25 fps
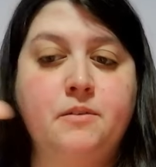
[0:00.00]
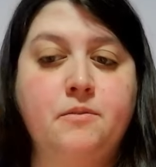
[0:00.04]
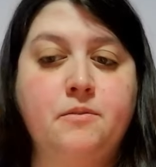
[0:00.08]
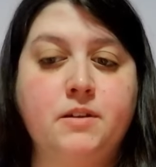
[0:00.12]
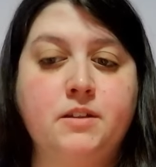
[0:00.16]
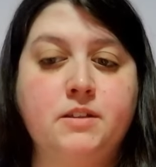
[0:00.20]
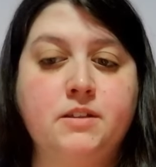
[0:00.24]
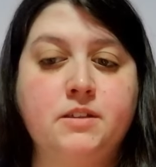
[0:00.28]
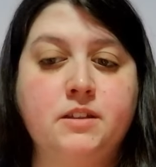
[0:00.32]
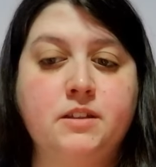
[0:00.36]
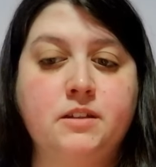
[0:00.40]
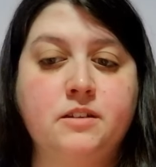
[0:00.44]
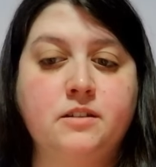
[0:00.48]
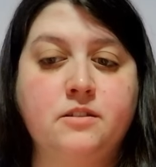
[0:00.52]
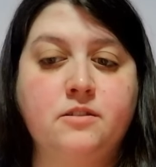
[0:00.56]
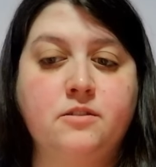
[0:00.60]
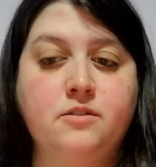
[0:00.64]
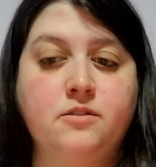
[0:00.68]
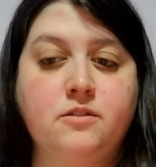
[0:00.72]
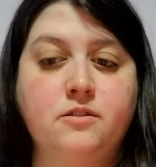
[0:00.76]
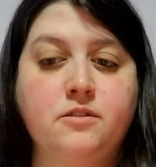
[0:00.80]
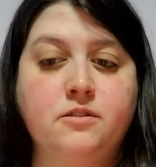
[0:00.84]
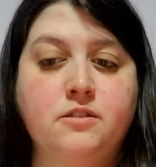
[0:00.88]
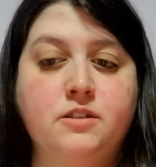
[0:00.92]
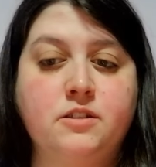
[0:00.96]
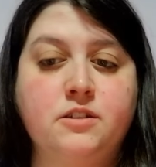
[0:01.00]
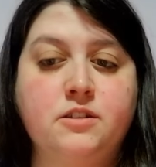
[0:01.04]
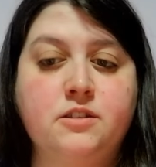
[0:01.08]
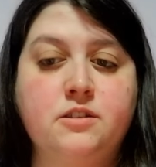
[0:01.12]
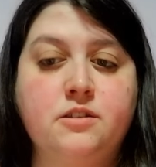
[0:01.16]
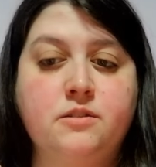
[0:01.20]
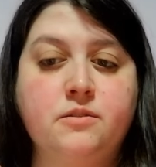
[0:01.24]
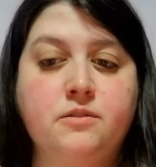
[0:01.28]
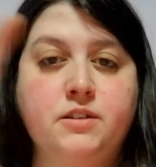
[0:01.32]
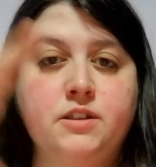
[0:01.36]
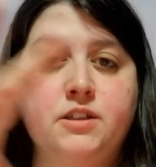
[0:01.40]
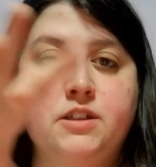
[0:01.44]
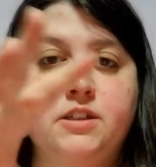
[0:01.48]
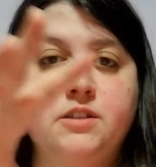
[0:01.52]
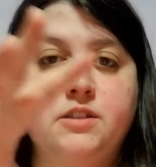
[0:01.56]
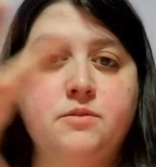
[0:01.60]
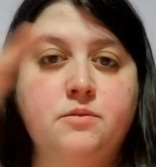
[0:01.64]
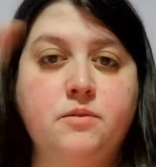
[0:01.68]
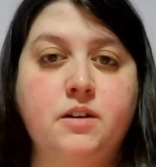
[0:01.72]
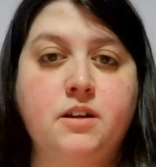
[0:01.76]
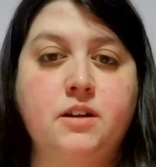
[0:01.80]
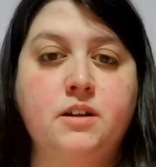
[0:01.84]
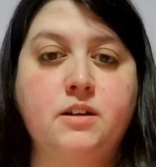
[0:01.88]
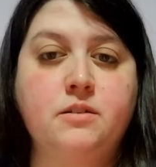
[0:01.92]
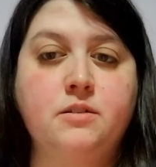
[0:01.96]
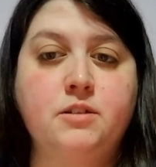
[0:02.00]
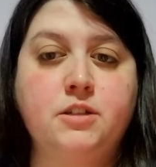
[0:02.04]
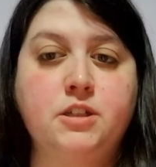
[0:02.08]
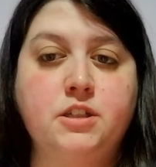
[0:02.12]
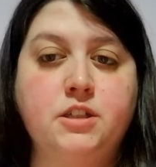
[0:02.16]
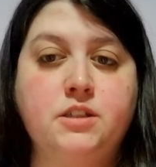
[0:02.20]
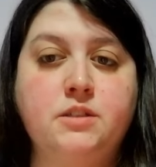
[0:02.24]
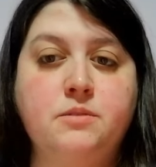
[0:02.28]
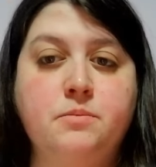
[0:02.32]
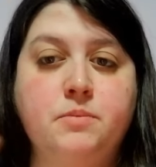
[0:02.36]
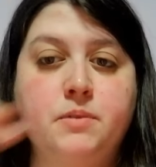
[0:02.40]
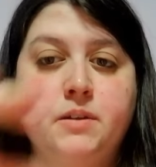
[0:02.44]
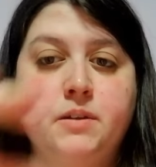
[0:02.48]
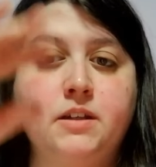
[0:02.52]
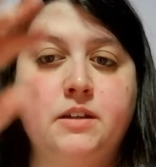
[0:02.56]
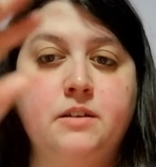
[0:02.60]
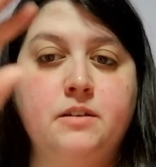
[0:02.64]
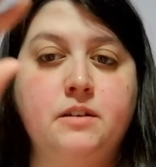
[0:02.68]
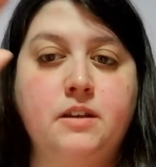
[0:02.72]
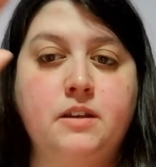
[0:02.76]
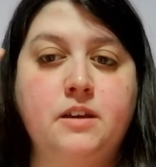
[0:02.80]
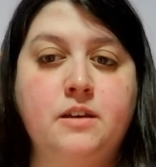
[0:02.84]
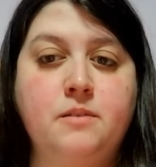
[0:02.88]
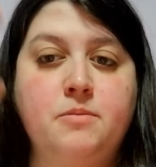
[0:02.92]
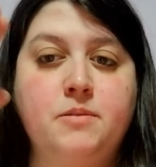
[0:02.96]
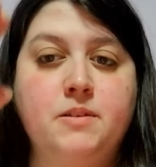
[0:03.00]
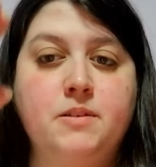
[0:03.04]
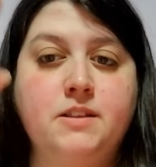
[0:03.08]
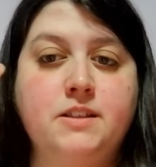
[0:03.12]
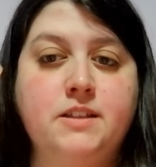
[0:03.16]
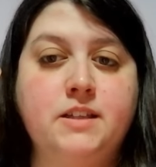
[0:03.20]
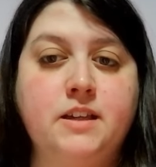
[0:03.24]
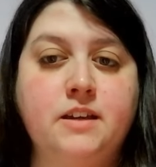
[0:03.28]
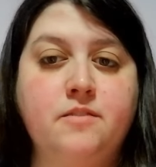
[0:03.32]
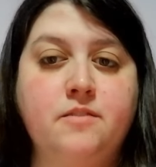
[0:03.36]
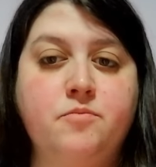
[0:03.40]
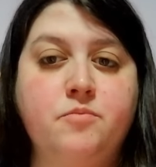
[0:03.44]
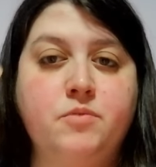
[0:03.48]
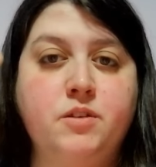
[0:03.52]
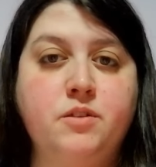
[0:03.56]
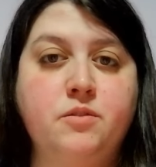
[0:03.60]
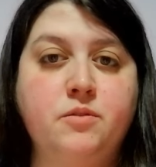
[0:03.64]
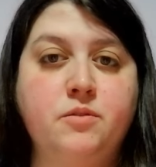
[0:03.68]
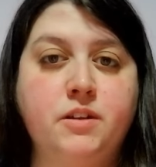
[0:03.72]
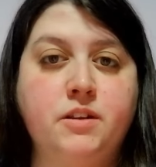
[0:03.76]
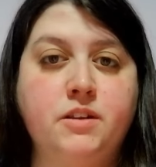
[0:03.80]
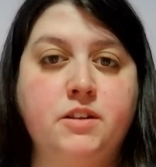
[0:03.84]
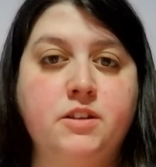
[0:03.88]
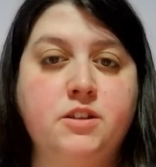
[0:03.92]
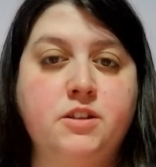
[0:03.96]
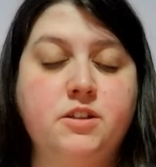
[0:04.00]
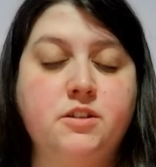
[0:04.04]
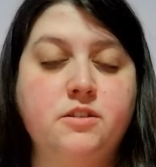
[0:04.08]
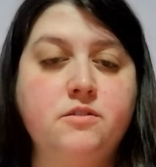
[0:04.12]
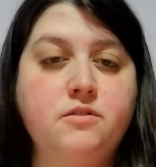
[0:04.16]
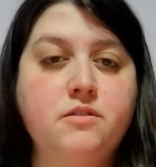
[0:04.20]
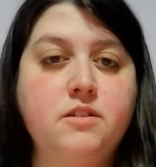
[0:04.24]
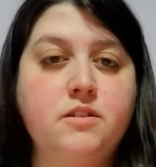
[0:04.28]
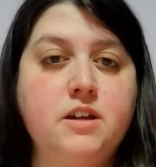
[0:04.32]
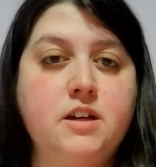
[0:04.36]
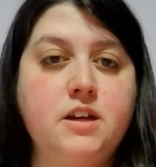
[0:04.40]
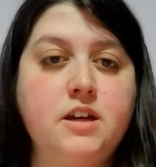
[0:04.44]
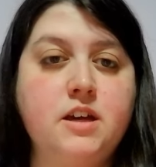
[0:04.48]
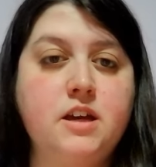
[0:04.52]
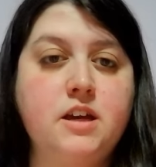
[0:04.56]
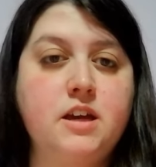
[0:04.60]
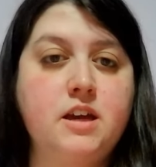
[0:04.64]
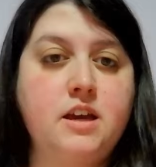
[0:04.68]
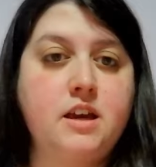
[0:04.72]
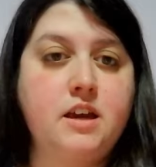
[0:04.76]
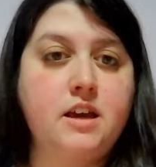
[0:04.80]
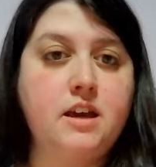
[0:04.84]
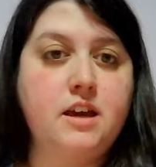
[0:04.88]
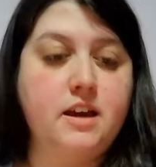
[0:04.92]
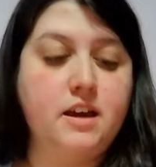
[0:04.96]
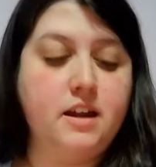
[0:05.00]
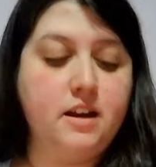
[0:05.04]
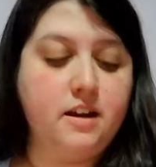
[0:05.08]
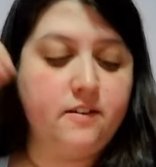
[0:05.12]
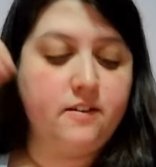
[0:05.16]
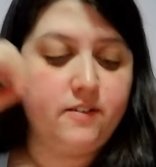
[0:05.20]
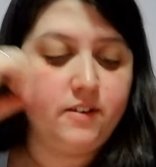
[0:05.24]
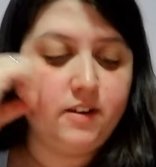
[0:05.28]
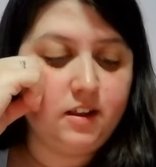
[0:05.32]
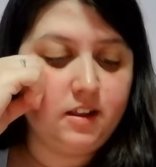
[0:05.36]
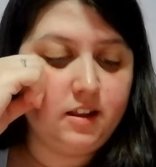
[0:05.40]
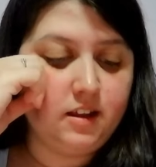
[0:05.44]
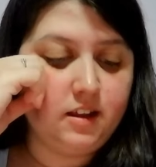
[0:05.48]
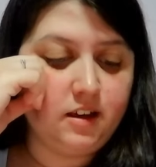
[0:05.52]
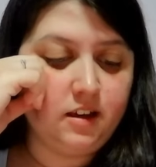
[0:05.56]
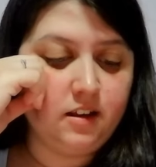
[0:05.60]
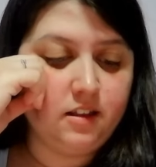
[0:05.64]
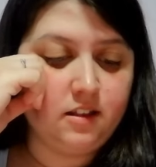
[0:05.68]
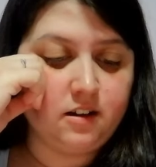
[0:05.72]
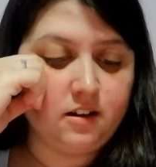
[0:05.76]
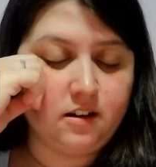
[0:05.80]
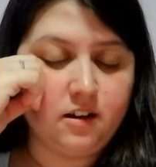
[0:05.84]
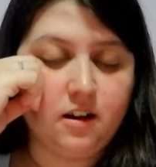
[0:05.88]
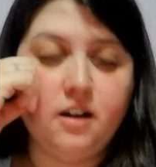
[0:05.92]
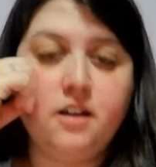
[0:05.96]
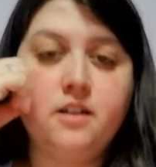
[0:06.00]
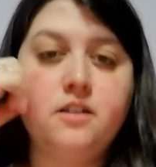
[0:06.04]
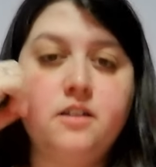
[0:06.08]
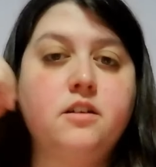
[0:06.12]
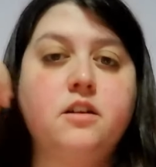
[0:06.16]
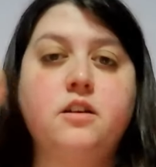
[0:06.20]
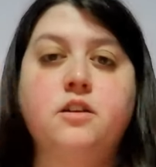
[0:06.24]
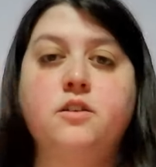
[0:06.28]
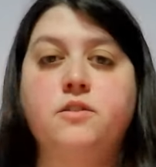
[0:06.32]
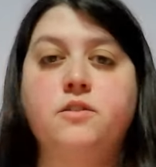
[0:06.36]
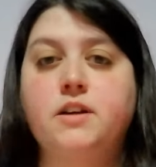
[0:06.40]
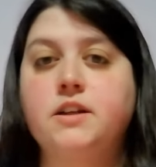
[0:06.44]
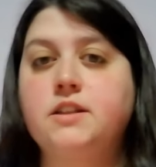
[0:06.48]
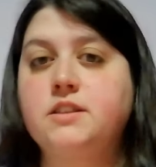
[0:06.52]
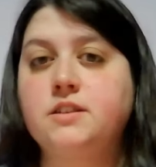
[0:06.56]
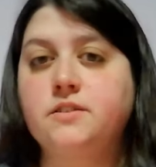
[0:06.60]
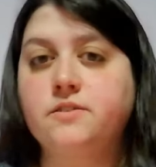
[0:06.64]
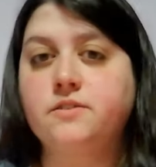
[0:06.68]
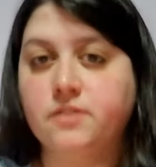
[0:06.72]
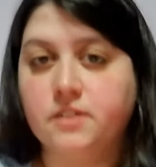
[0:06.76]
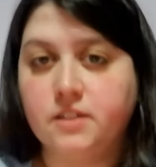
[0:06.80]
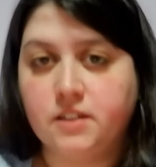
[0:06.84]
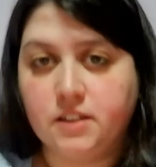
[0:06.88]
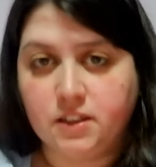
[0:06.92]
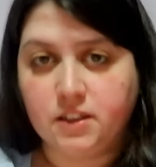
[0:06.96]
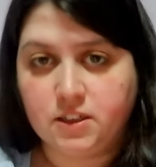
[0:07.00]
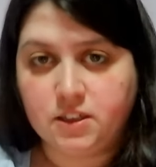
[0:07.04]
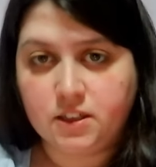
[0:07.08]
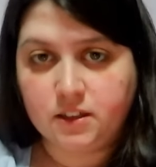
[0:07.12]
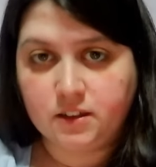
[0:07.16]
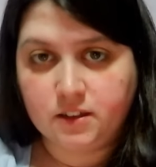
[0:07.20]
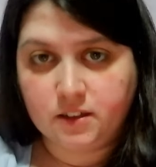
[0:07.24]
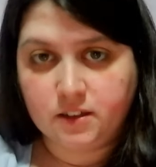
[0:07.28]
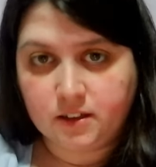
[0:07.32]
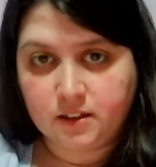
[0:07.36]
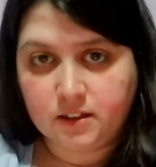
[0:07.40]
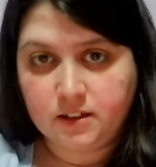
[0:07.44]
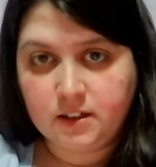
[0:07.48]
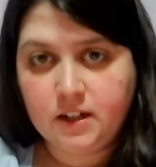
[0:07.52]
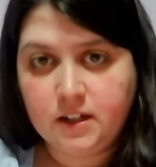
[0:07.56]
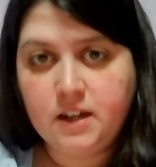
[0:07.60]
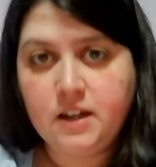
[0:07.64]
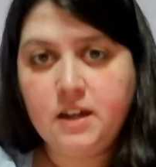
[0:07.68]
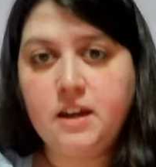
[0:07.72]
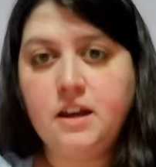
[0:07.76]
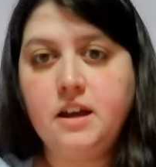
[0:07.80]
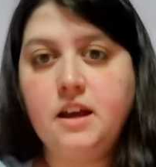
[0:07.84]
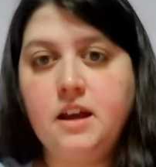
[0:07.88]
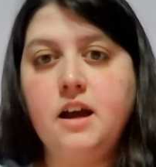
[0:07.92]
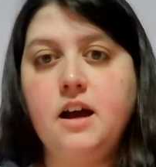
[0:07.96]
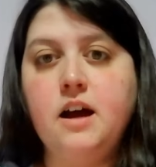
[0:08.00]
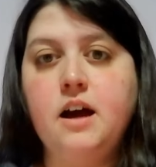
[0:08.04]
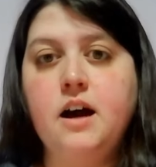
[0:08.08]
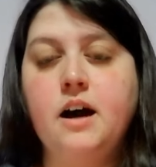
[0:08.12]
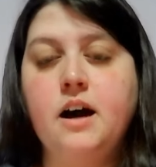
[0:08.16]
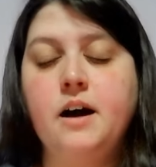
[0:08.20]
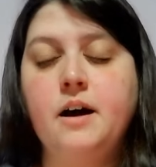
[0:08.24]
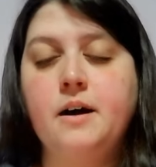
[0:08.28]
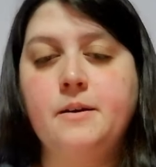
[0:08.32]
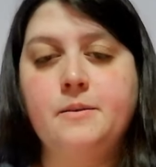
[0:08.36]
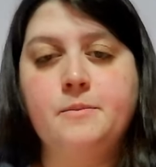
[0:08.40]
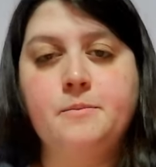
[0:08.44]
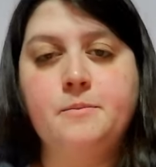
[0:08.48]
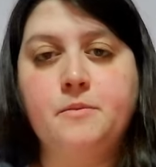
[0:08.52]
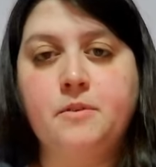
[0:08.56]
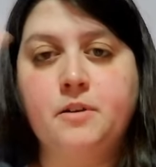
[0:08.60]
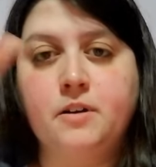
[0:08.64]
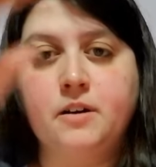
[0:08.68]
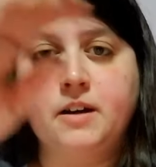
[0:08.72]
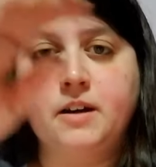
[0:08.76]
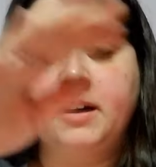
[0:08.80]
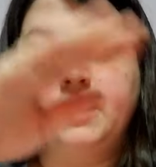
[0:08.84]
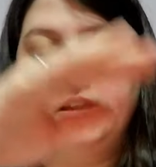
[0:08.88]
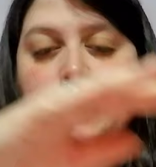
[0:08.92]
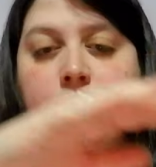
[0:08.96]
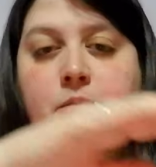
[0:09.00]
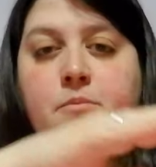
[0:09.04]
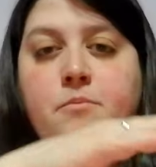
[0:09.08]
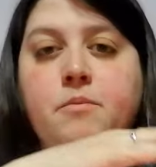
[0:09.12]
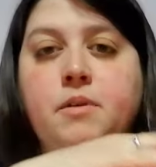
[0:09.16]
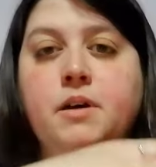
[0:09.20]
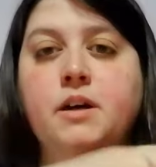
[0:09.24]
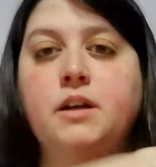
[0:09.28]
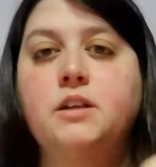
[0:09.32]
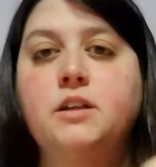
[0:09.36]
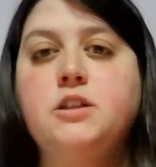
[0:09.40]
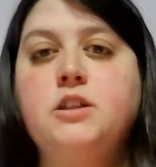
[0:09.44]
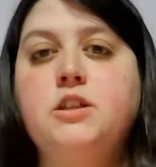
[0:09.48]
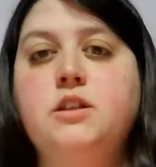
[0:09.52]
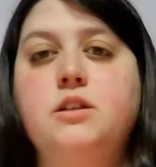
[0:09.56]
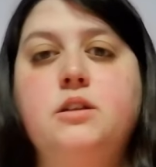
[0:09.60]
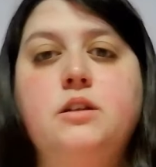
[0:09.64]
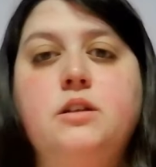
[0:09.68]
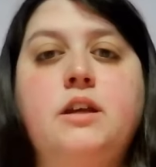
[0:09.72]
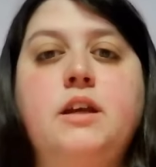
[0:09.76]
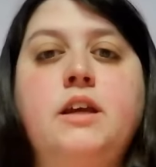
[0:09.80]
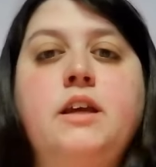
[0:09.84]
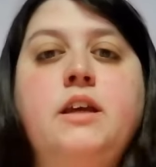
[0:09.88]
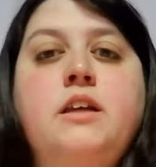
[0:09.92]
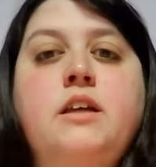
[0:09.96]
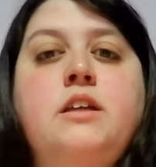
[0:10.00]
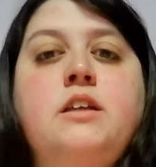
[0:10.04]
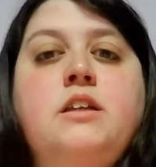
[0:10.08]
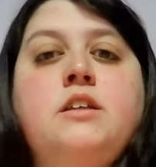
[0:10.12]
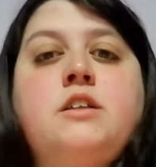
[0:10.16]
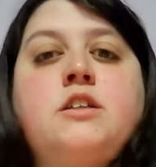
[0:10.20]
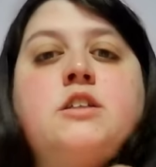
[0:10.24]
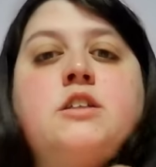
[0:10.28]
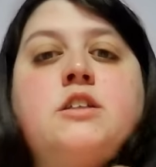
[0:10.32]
one's a little older, so we just want to just keep it safe between the two and everything. They're not aggressive with each other or anything, but I